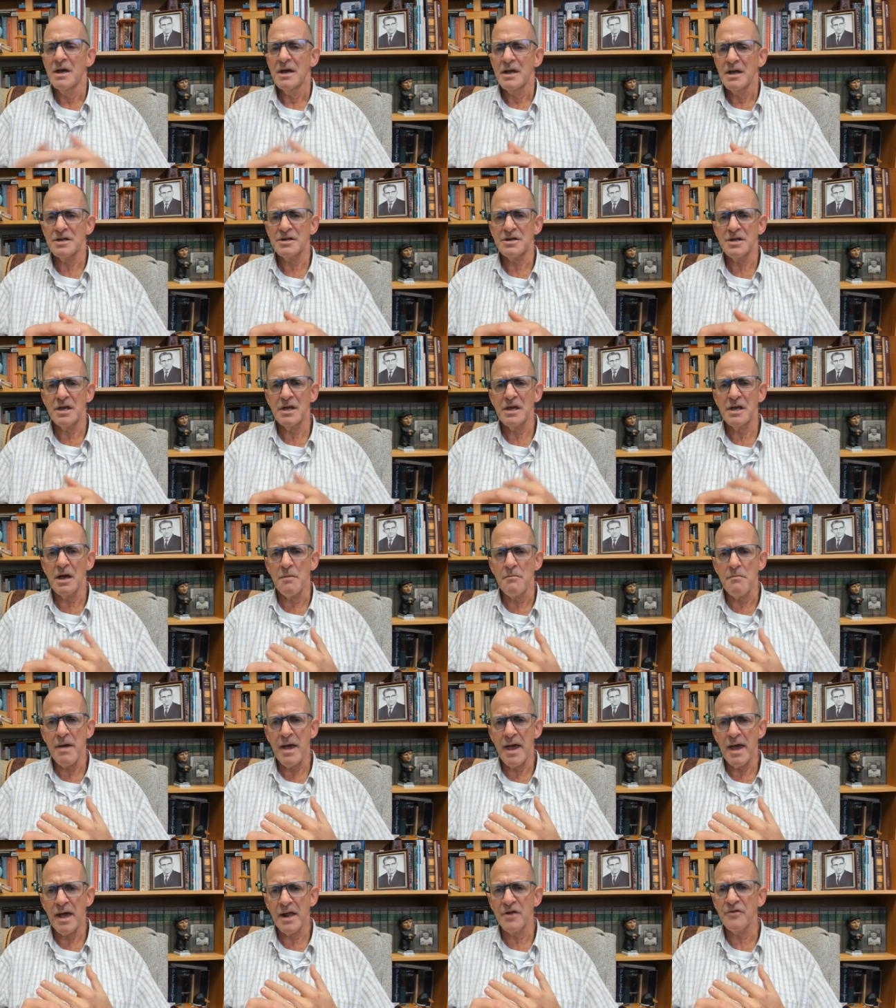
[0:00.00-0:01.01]
Is he a
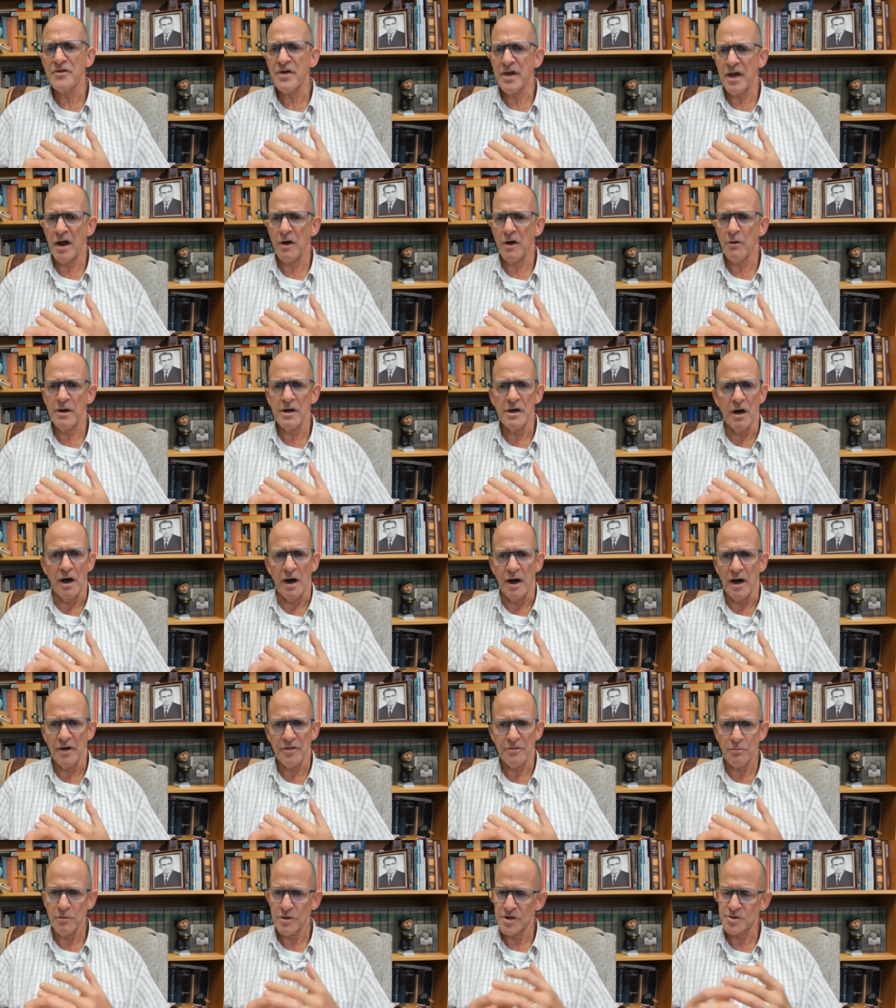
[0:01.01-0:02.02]
man of
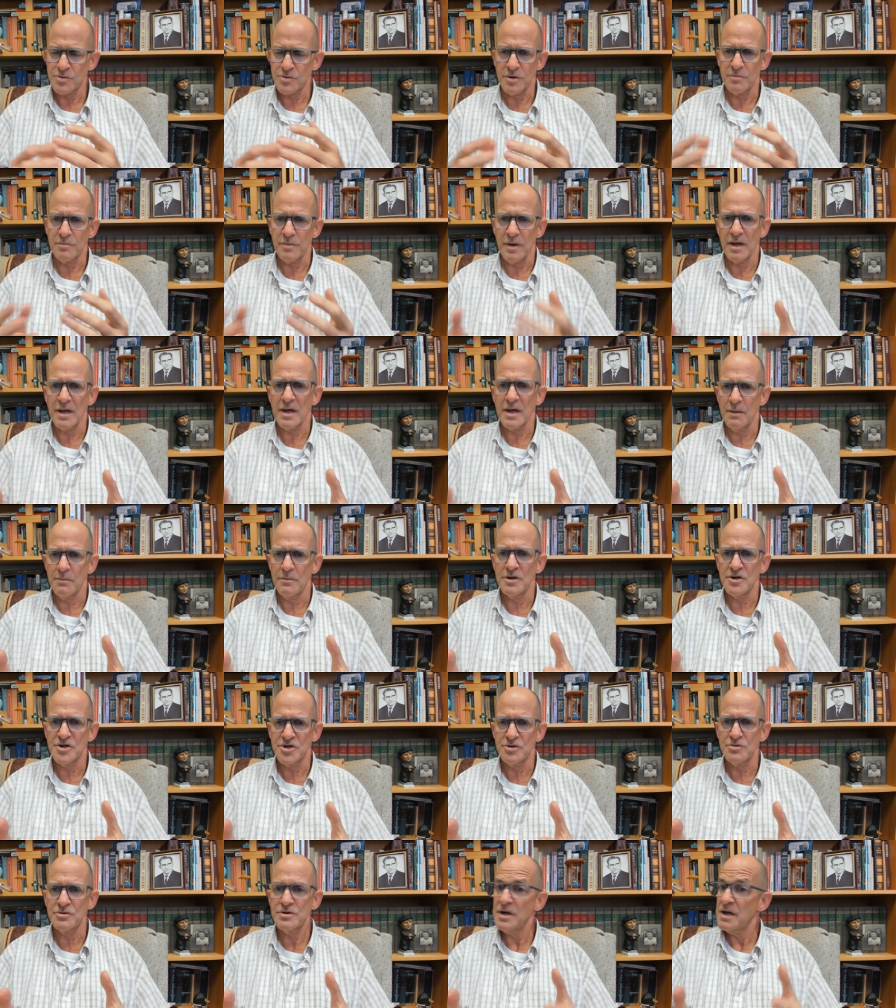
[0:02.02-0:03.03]
Kerioth, which would make him a
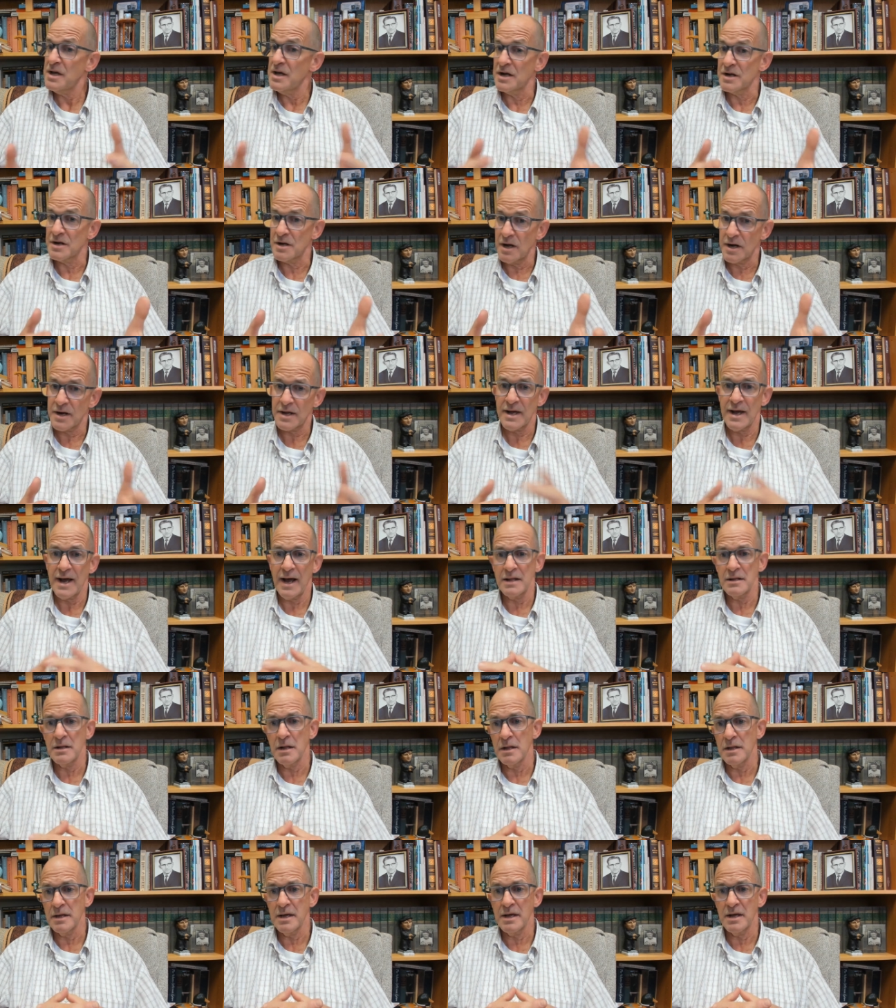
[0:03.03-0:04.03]
Judean, not a
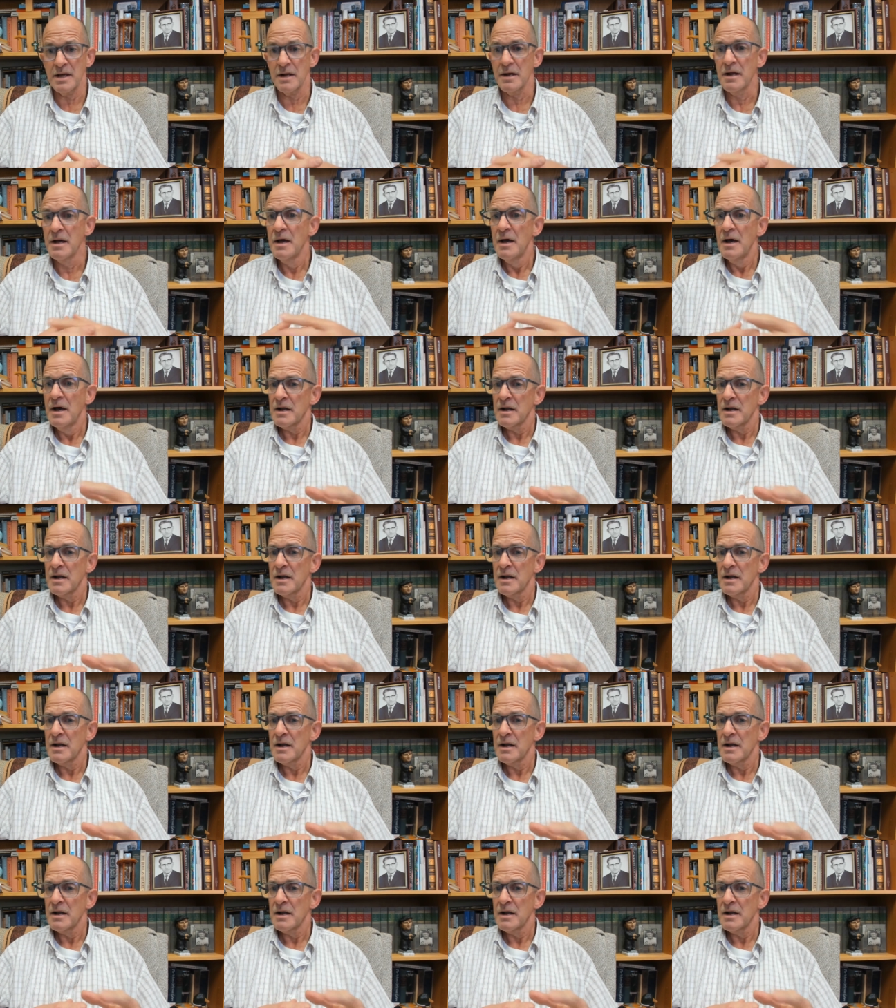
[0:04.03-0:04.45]
Galilean?